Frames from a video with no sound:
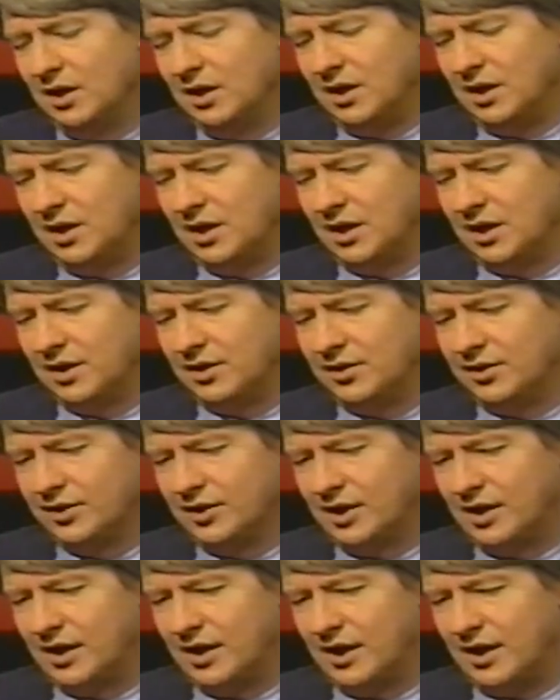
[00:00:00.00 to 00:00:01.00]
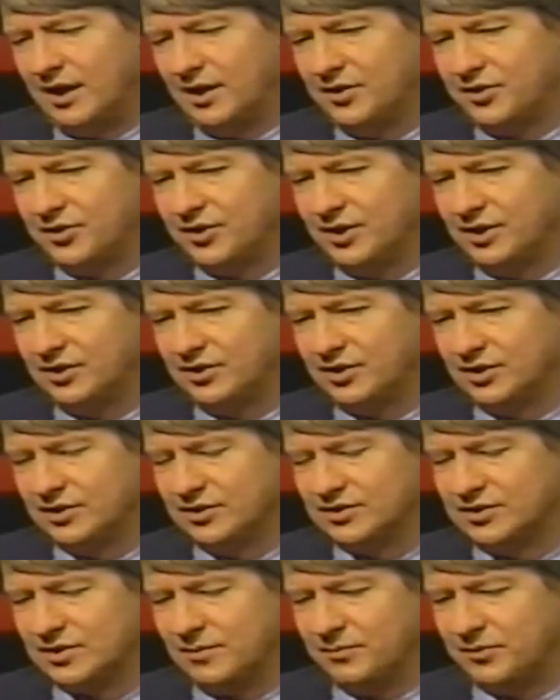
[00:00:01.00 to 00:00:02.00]
And I think
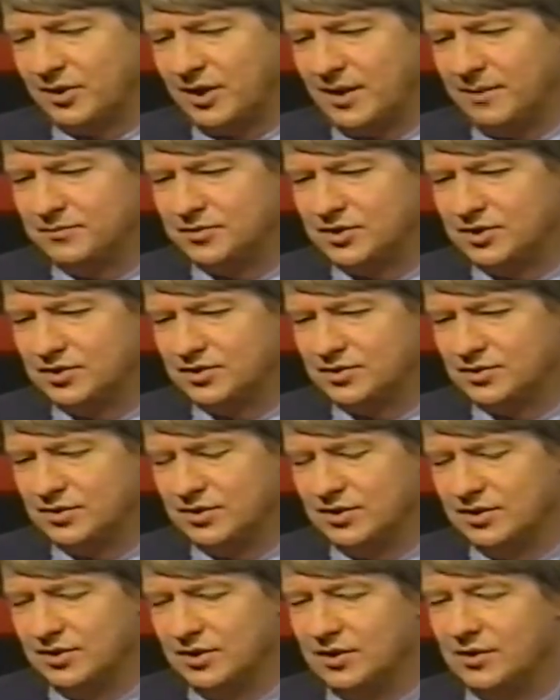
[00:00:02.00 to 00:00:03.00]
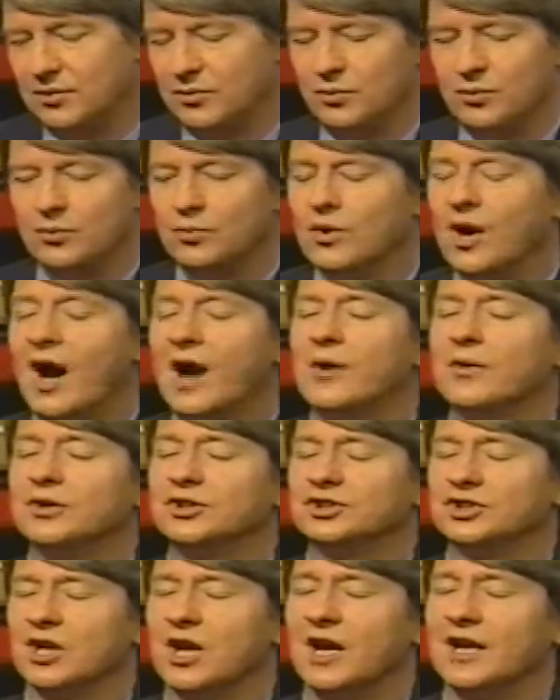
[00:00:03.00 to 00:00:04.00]
that sometimes his
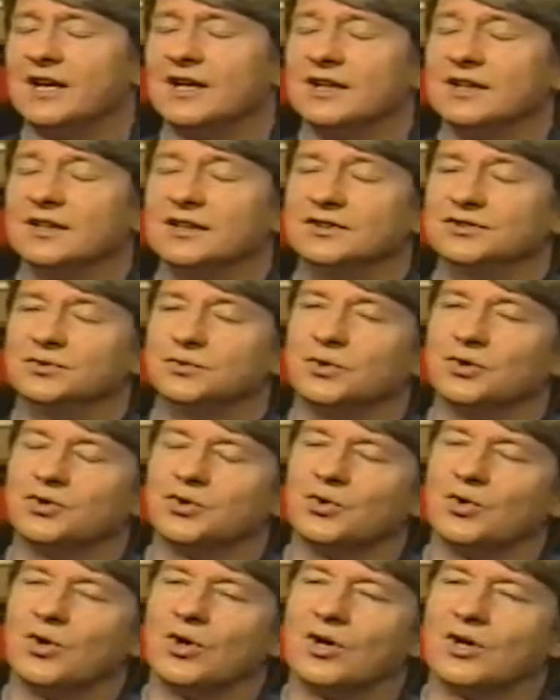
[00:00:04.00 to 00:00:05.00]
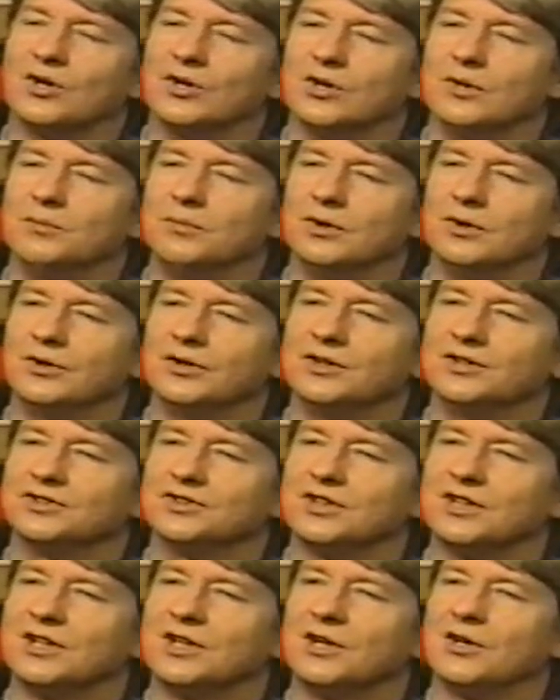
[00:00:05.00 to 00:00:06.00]
Irish-like, his rhetorical abilities
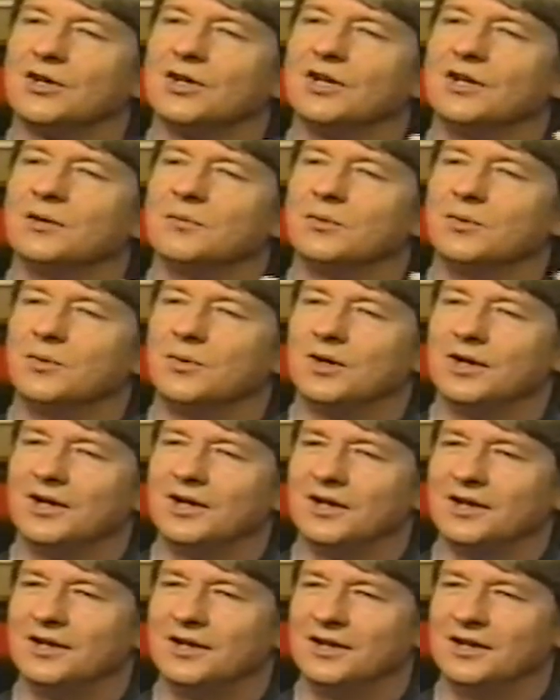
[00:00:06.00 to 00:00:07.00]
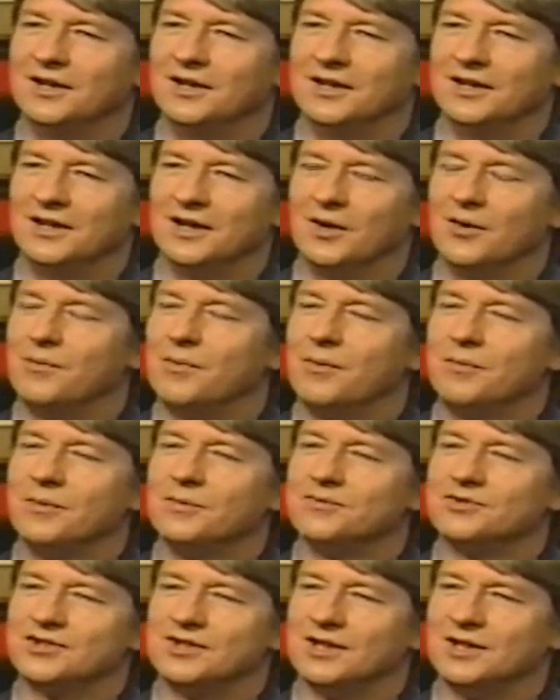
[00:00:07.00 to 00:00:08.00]
carry him away. I remember
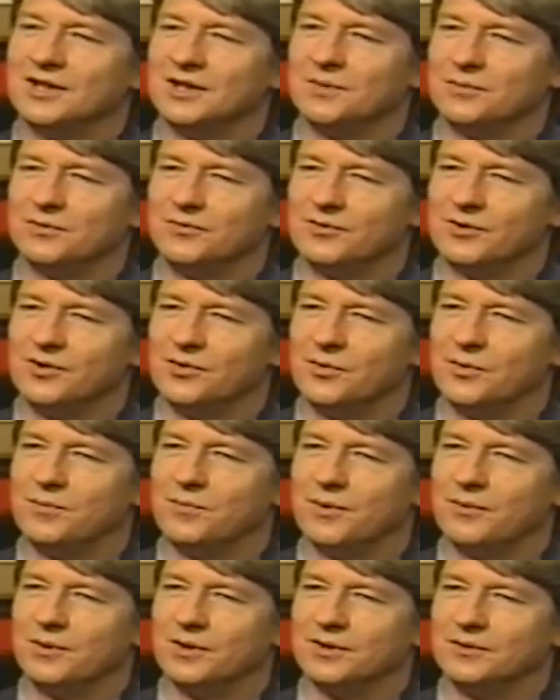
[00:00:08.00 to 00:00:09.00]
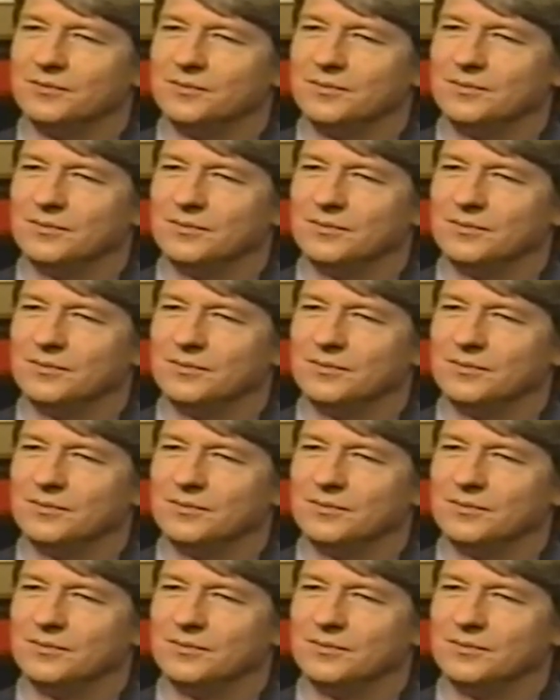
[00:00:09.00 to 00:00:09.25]
him standing up in front of the Republican